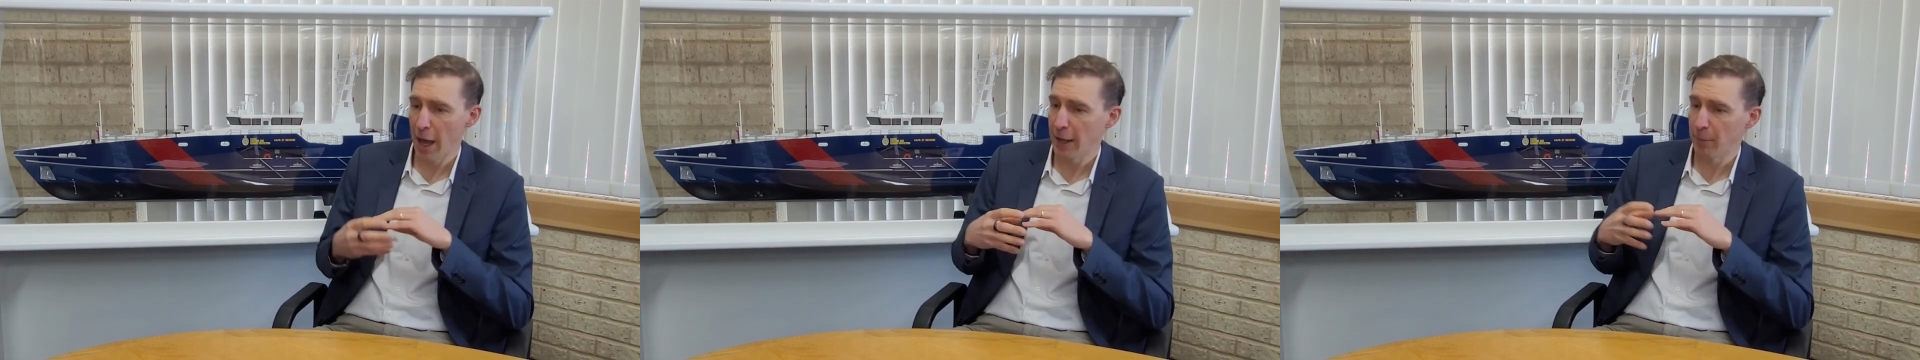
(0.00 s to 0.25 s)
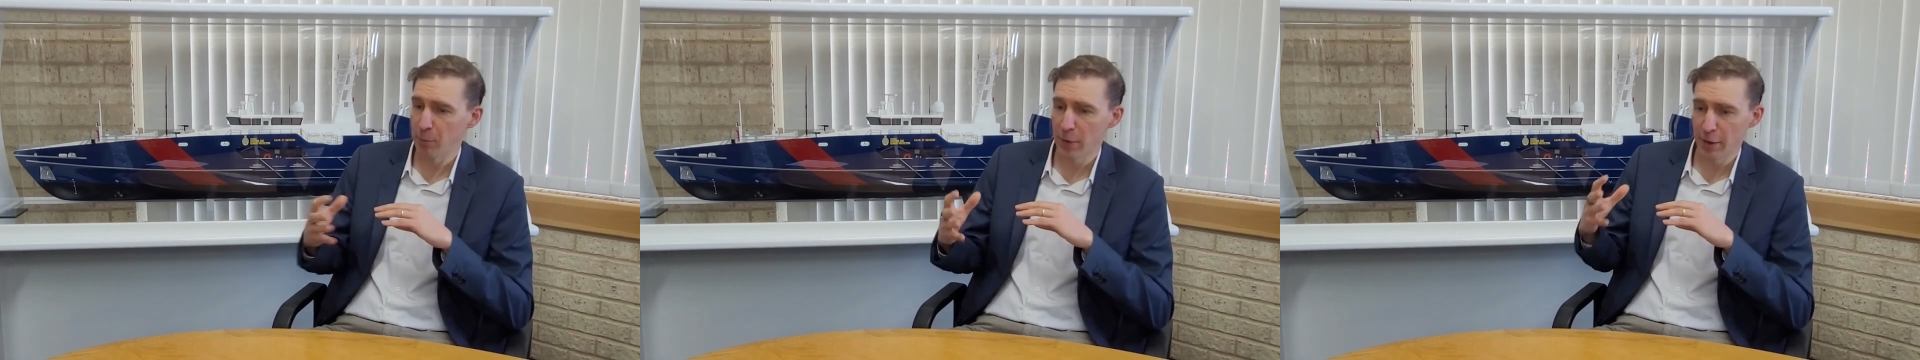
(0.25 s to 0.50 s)

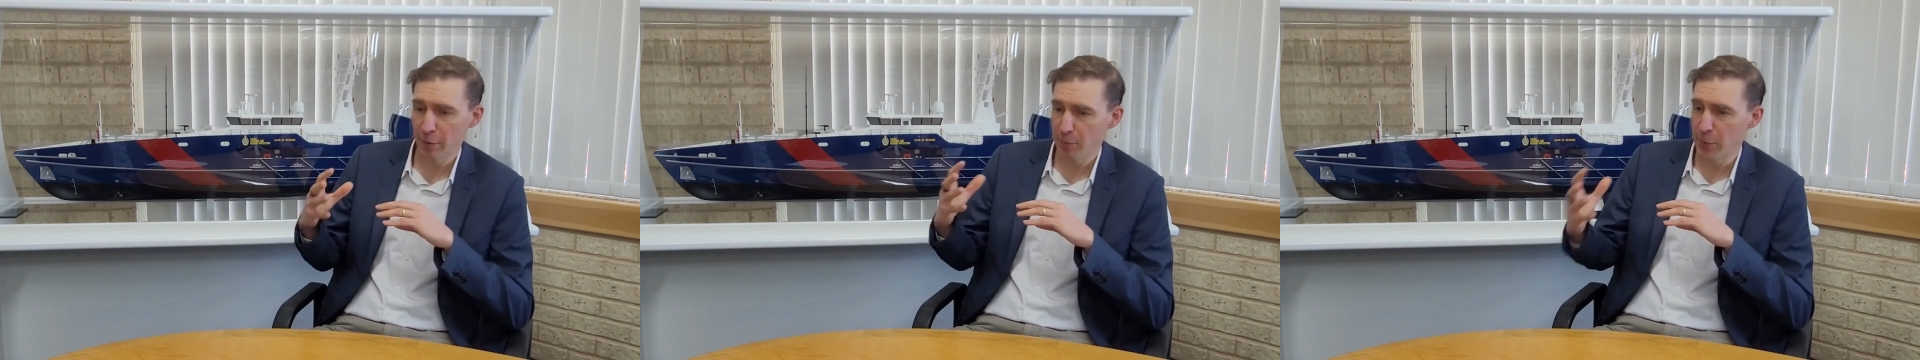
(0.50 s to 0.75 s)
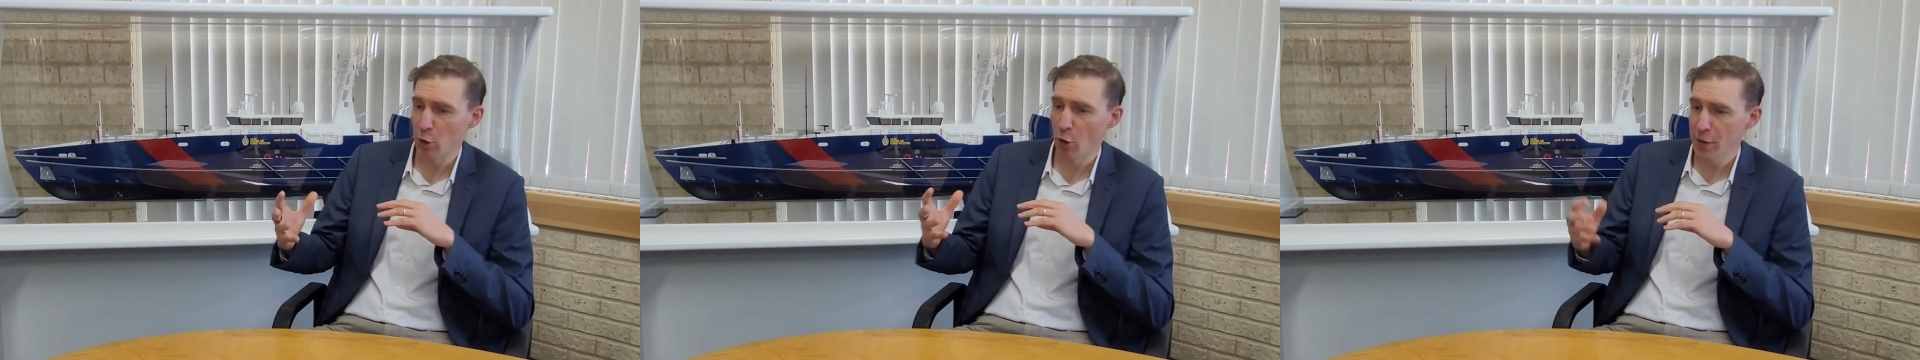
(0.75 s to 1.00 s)

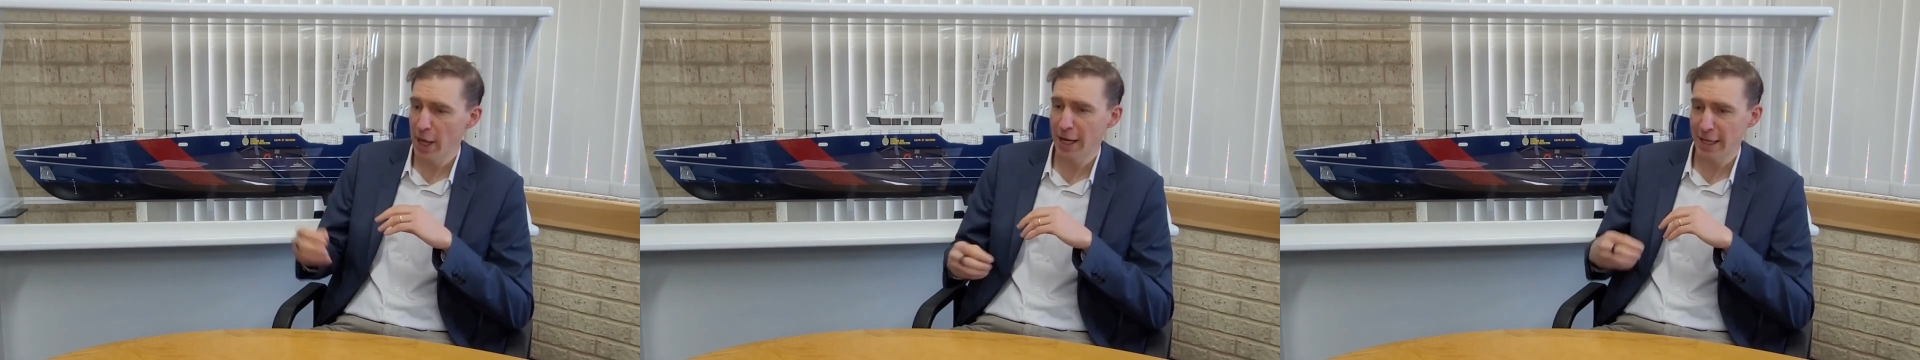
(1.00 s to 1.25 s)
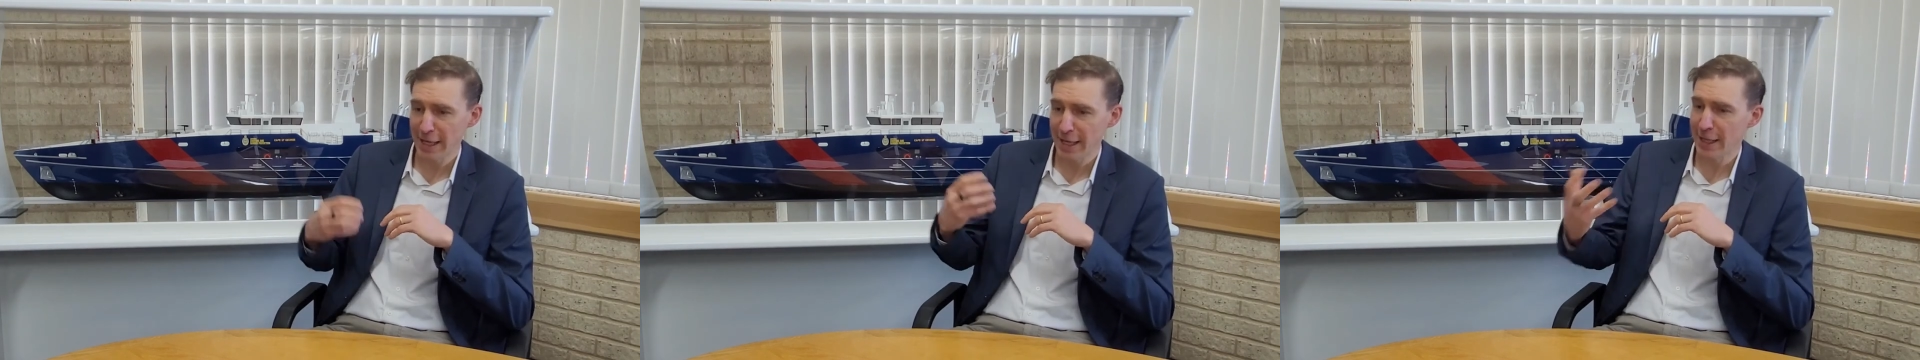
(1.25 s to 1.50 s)
and beyond
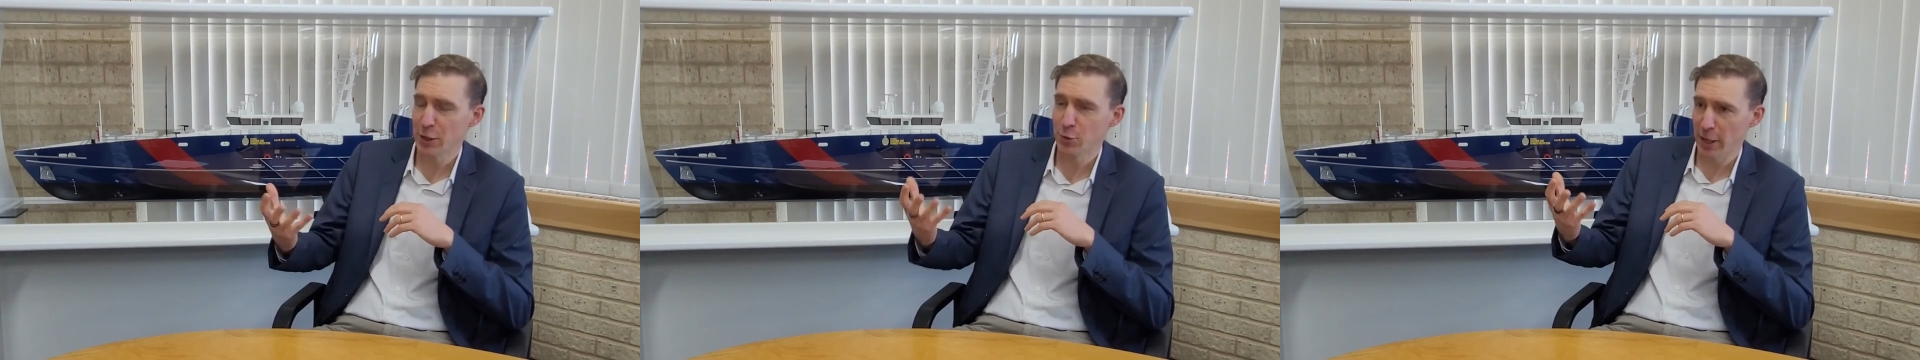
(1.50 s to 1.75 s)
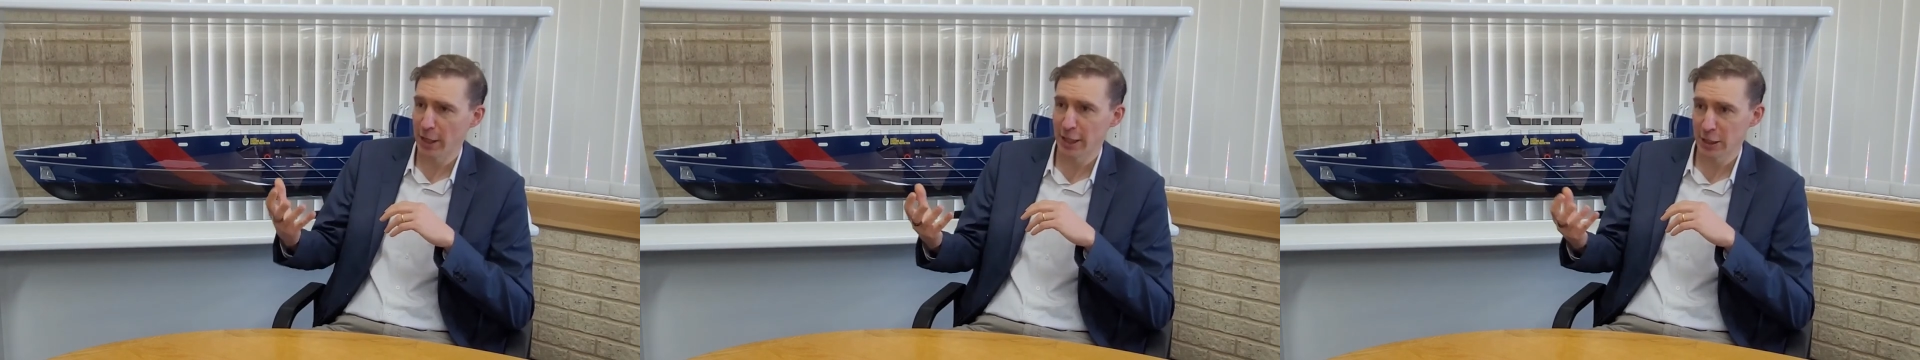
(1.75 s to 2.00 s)
that
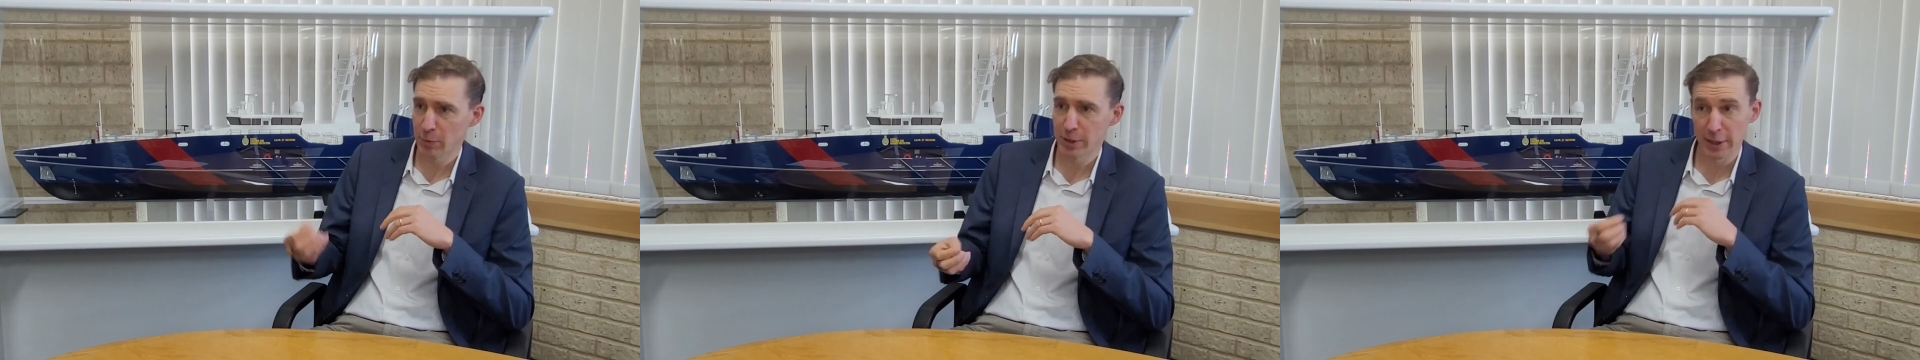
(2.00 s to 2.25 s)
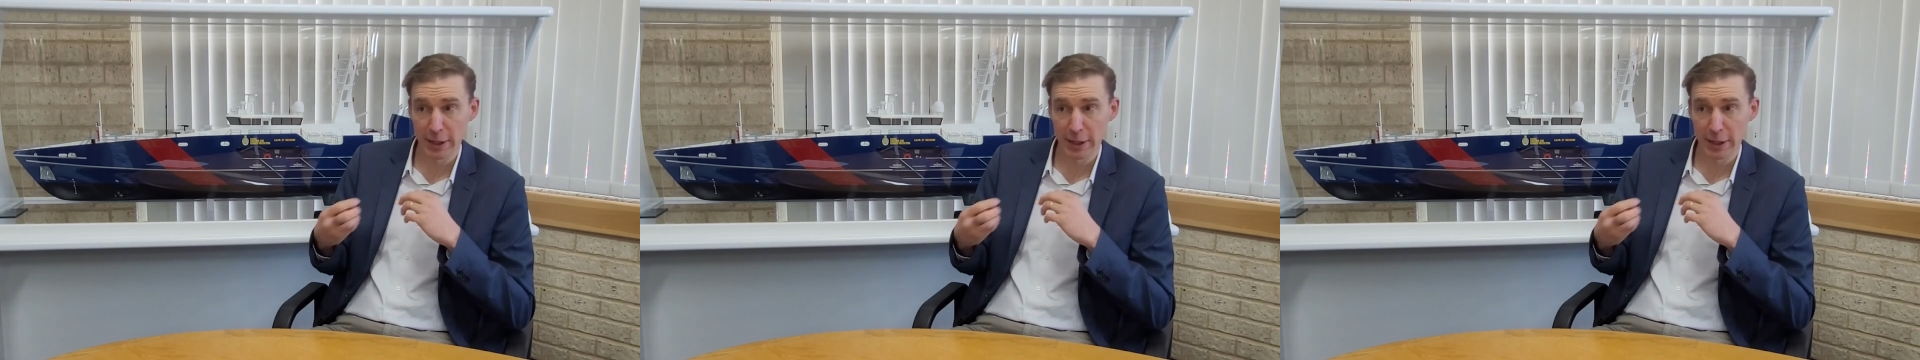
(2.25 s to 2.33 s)
into our customers.